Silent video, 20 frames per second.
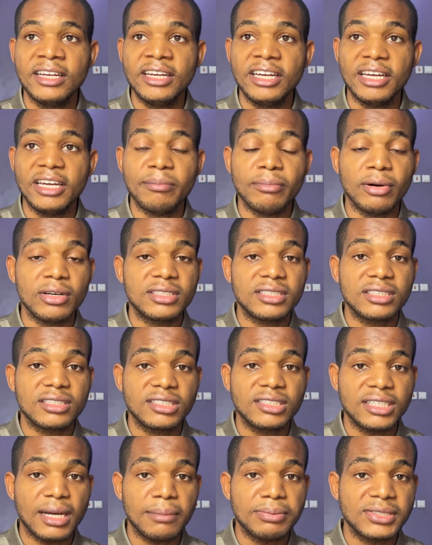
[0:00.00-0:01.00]
He bought
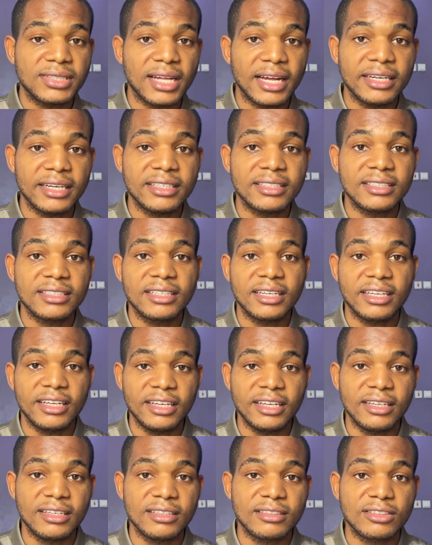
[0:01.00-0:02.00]
sharp sand.
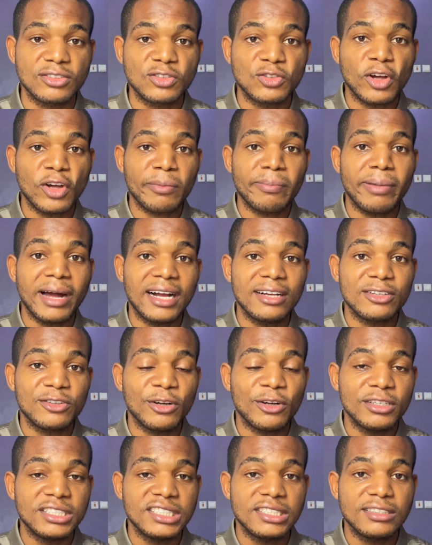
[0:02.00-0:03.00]
He stockpiled
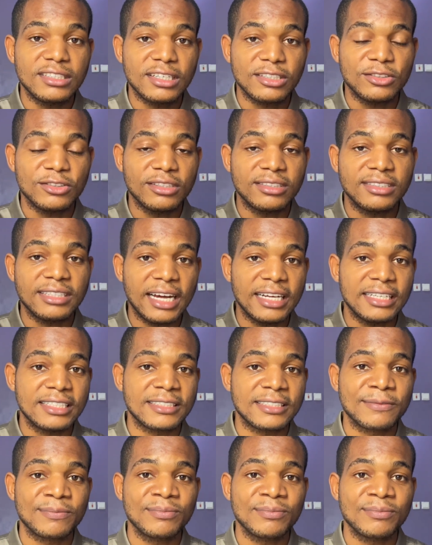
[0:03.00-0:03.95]
all these things on site.